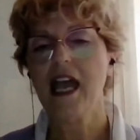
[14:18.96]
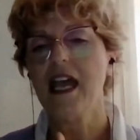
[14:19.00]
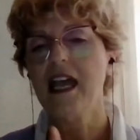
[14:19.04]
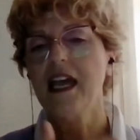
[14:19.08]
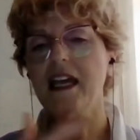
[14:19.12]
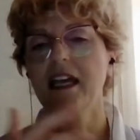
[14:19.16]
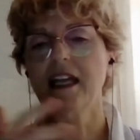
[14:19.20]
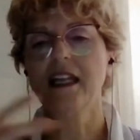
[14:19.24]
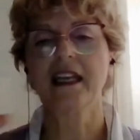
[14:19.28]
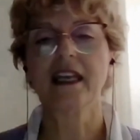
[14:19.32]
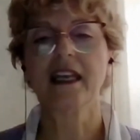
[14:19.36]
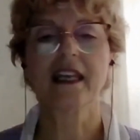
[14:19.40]

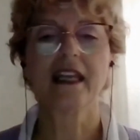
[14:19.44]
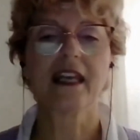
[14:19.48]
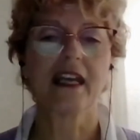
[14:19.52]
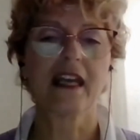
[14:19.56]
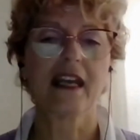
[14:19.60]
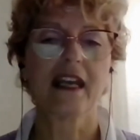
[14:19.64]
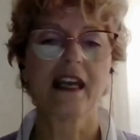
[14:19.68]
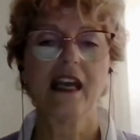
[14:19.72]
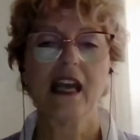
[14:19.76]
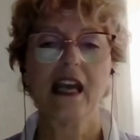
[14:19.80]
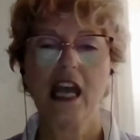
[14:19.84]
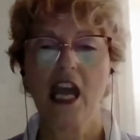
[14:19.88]

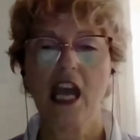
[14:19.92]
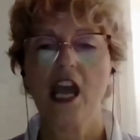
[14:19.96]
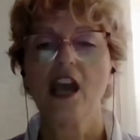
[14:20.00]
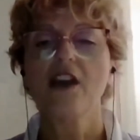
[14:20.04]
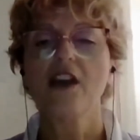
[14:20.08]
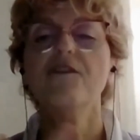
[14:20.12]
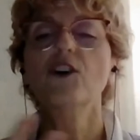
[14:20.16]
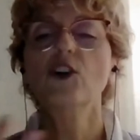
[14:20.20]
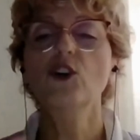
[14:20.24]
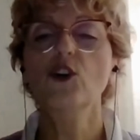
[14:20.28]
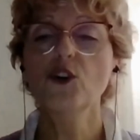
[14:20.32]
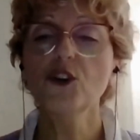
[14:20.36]
an
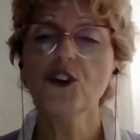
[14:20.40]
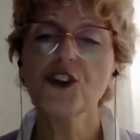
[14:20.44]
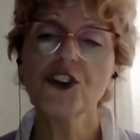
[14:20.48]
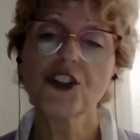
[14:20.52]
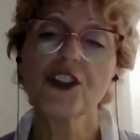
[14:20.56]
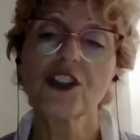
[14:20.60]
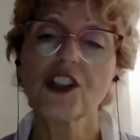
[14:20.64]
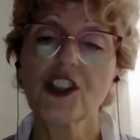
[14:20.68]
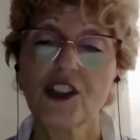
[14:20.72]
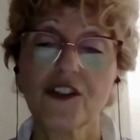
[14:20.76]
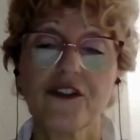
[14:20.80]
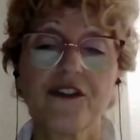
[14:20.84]

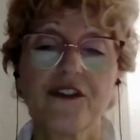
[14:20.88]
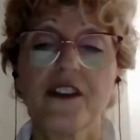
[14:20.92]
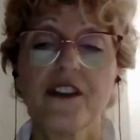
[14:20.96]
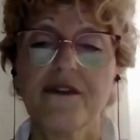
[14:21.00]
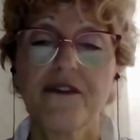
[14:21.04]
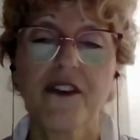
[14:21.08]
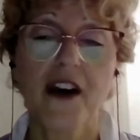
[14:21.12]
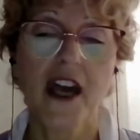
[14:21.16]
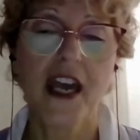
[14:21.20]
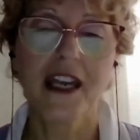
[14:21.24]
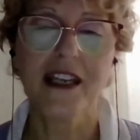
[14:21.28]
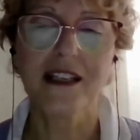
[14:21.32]
evolution of
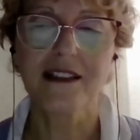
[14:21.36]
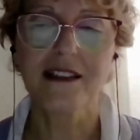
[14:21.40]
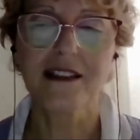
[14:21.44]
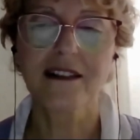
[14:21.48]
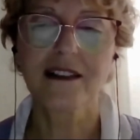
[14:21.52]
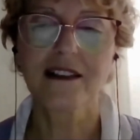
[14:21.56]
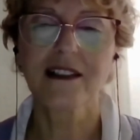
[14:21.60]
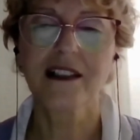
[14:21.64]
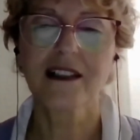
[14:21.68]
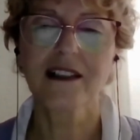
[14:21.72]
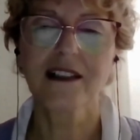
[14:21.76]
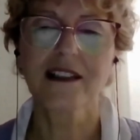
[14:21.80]

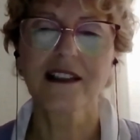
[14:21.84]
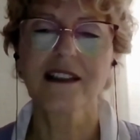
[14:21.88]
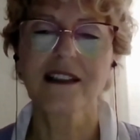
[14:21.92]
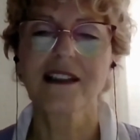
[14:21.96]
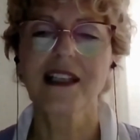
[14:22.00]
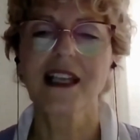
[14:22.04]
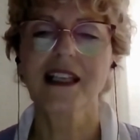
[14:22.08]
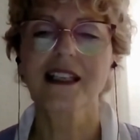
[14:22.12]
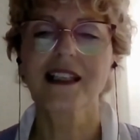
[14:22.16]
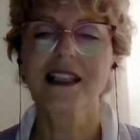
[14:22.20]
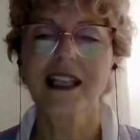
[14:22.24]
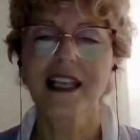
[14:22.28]
events
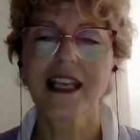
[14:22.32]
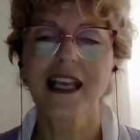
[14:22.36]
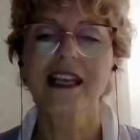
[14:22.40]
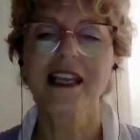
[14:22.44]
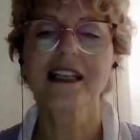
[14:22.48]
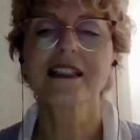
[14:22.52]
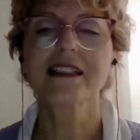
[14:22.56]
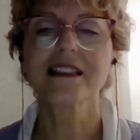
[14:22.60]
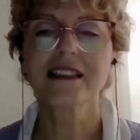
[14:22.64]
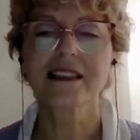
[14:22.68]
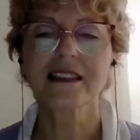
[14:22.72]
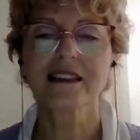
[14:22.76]
that
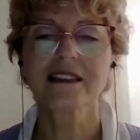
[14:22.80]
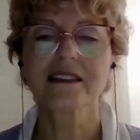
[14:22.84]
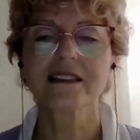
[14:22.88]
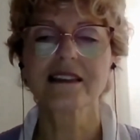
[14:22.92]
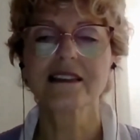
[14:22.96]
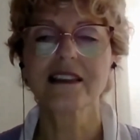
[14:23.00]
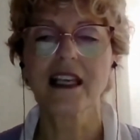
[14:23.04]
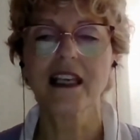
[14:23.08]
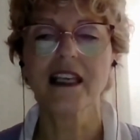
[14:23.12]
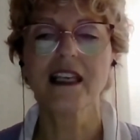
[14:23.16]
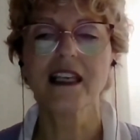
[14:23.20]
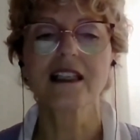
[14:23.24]
can
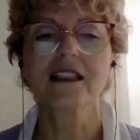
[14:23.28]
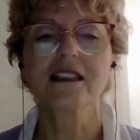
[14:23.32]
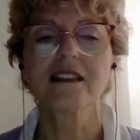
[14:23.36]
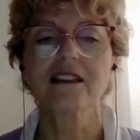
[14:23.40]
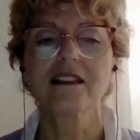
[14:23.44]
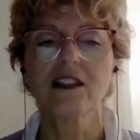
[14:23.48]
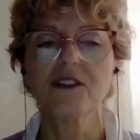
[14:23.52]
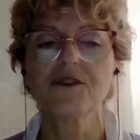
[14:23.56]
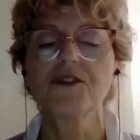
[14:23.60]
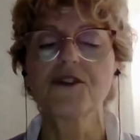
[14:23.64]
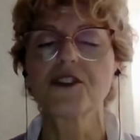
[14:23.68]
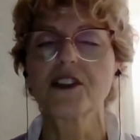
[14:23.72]
take
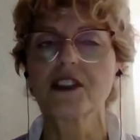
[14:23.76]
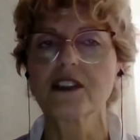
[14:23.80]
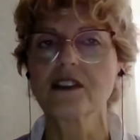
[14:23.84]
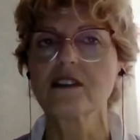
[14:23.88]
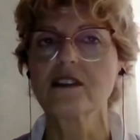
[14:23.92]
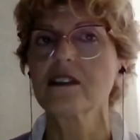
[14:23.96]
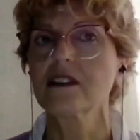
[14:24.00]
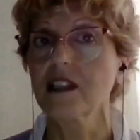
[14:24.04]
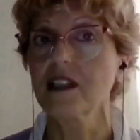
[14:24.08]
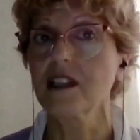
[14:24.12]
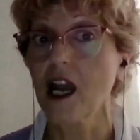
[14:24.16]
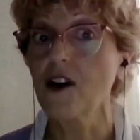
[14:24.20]

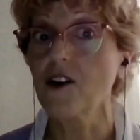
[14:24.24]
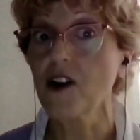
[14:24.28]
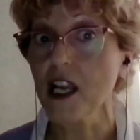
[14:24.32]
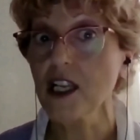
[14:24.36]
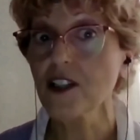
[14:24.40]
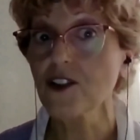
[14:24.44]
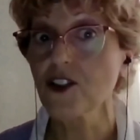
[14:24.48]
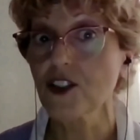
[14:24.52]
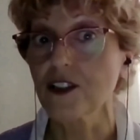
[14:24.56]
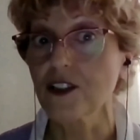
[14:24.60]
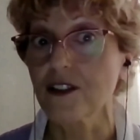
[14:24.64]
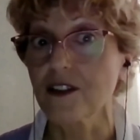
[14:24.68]
different
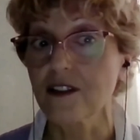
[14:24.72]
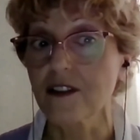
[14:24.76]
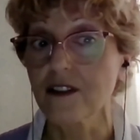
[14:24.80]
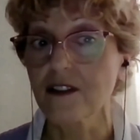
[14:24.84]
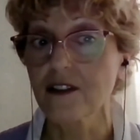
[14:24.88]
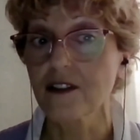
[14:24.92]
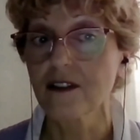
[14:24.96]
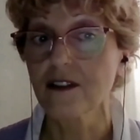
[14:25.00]
directions.